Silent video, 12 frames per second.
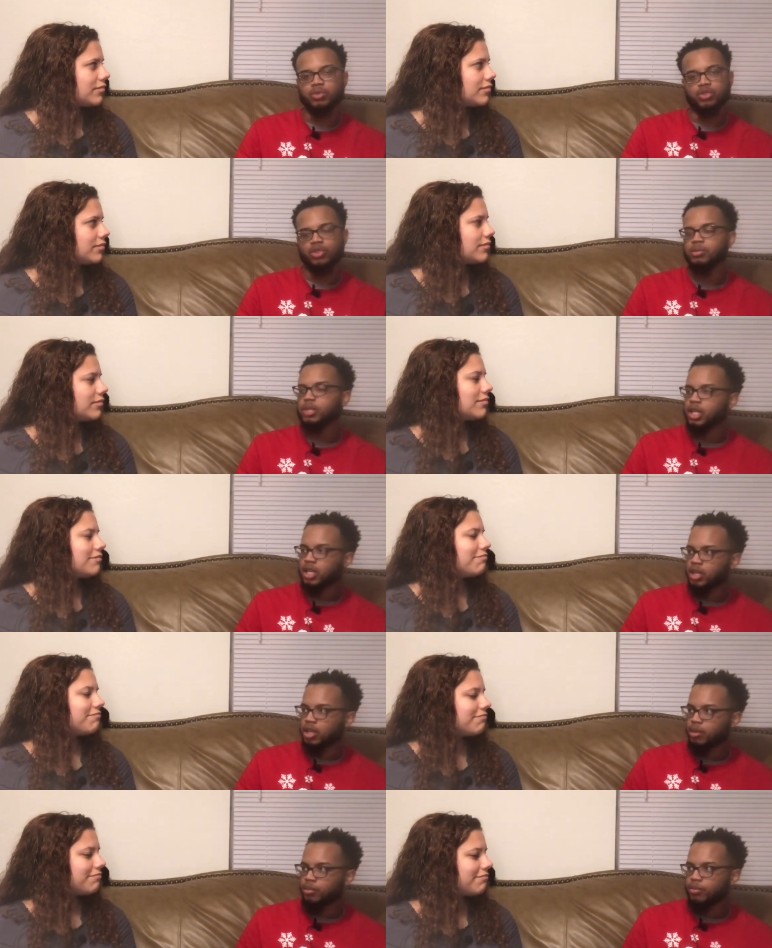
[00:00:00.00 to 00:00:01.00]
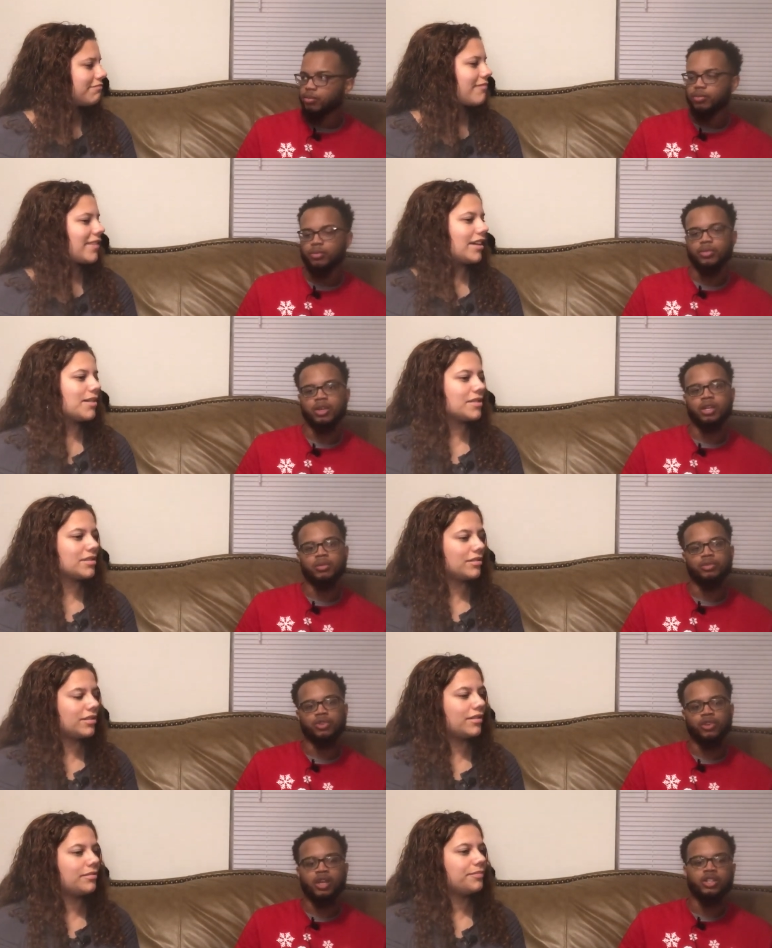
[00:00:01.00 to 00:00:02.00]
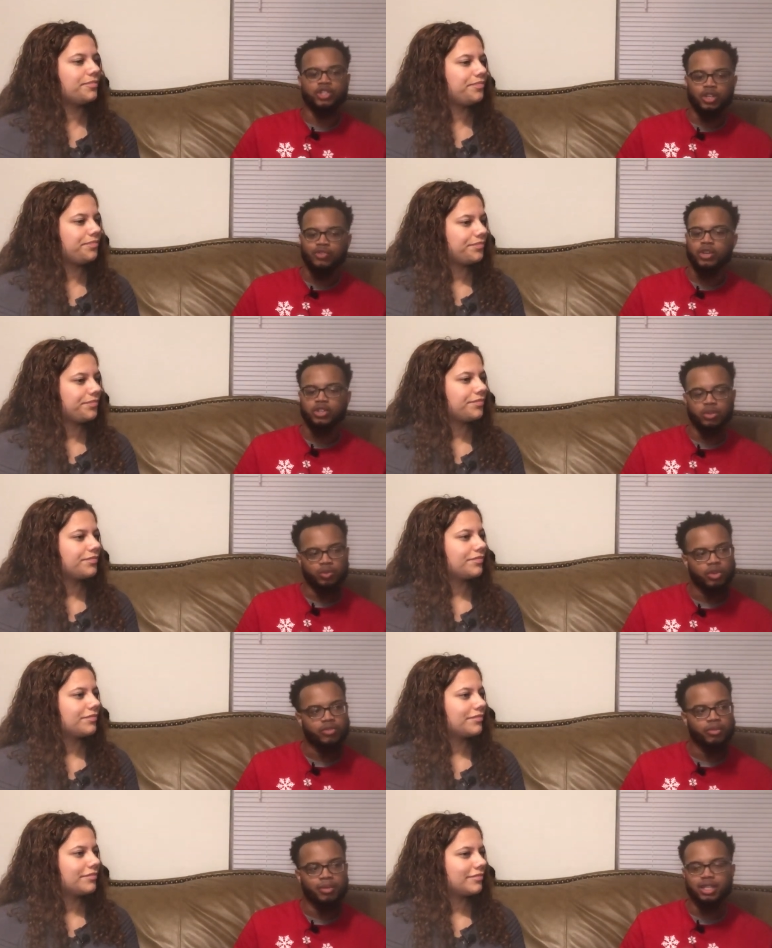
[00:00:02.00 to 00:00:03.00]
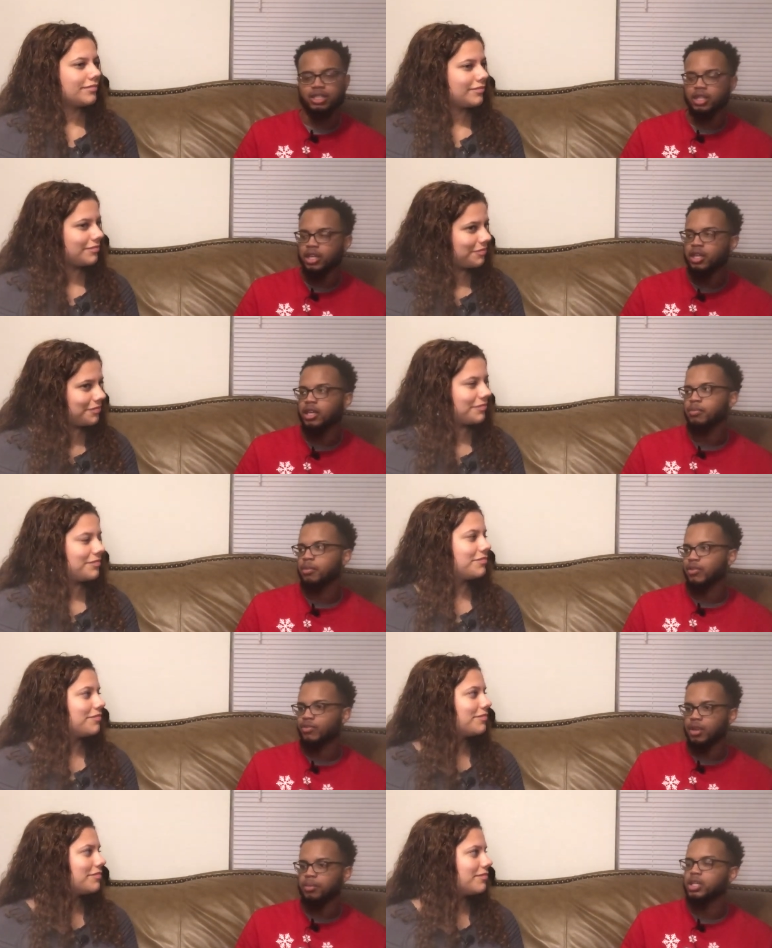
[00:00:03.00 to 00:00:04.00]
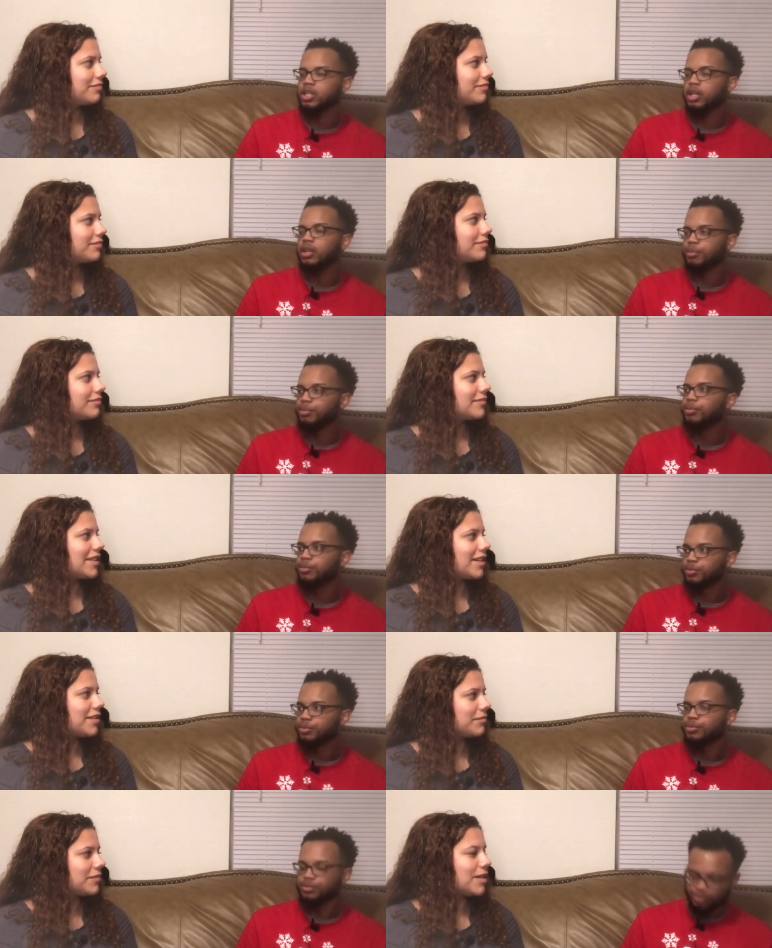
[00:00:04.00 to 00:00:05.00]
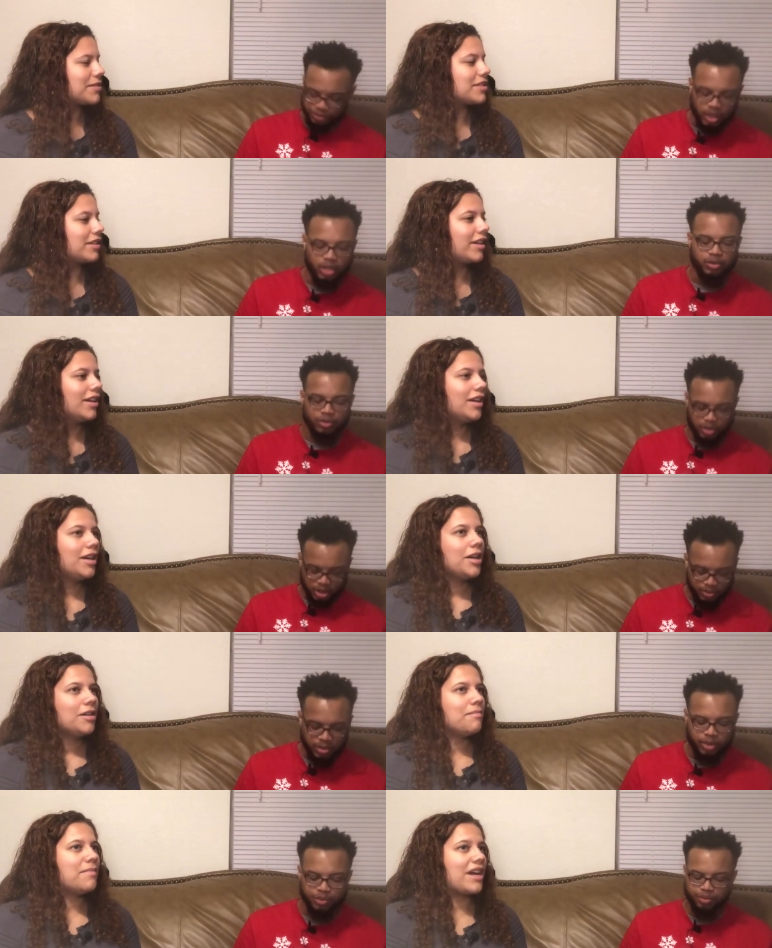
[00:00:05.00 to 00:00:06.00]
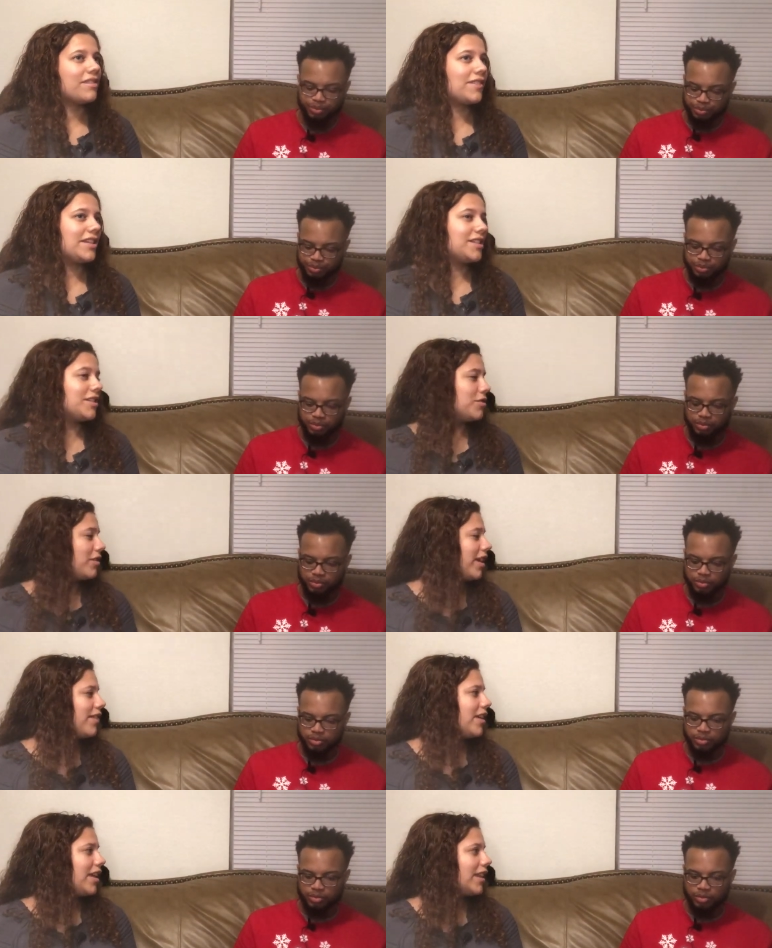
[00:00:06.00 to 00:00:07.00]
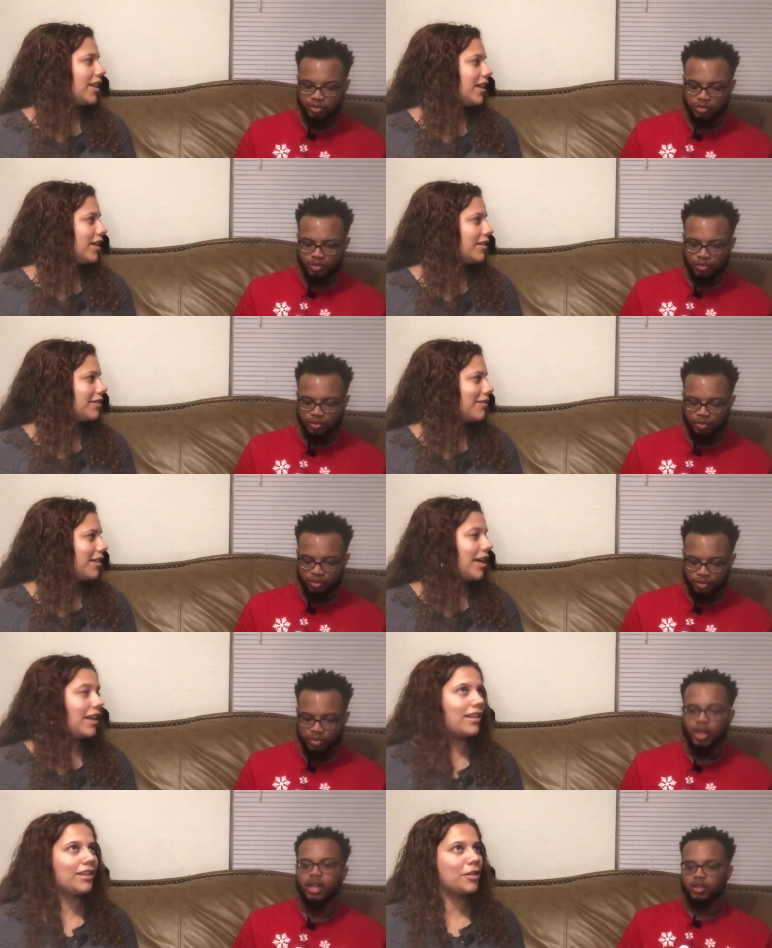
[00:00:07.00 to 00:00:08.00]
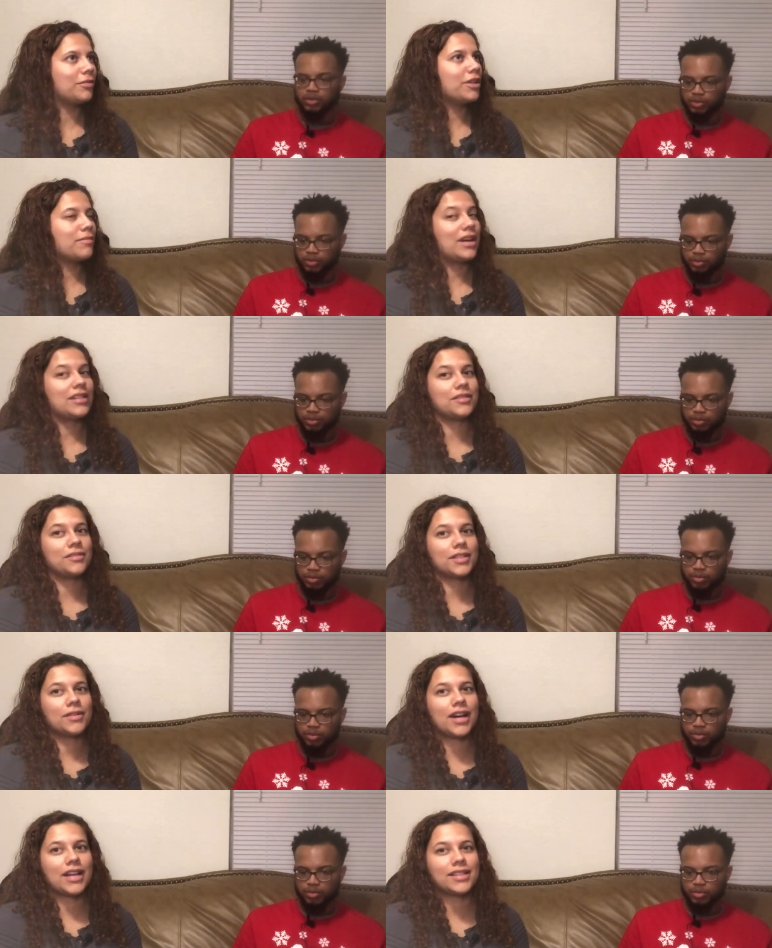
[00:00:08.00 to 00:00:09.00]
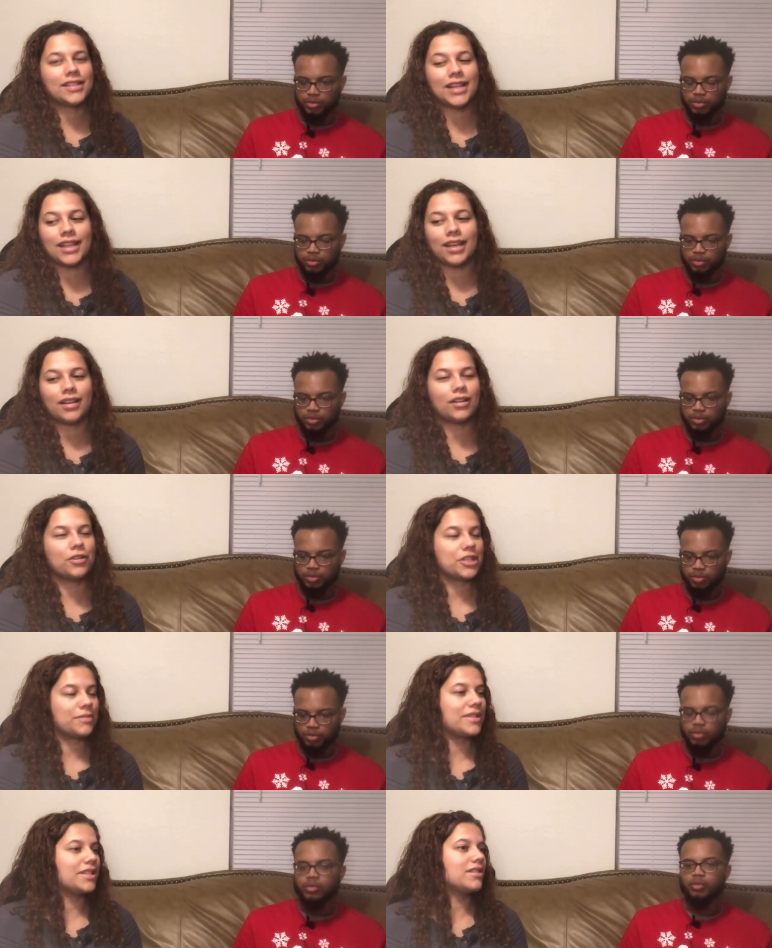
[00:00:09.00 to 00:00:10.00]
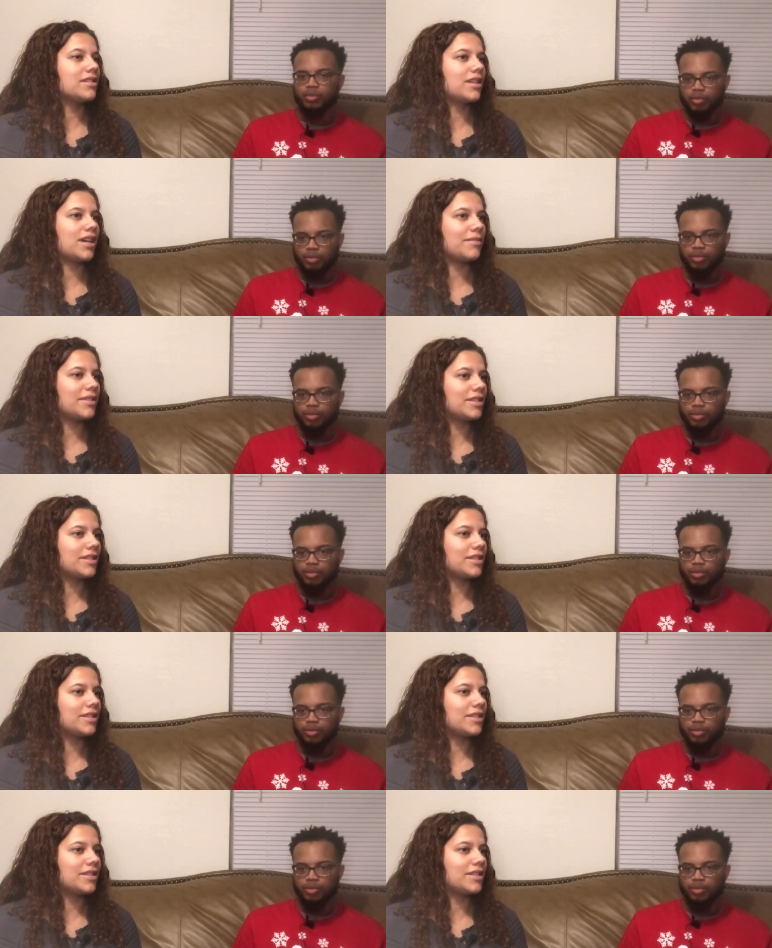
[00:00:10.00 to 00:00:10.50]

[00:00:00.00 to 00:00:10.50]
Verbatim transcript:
Speaker 1: streams of income. Um, creating generational wealth for my son and my family to come.
Speaker 2: Yeah, absolutely. Yes, ma'am. Manifest it. You can have anything anything yeah. you put your mind to. So I say that 100% of the time. As,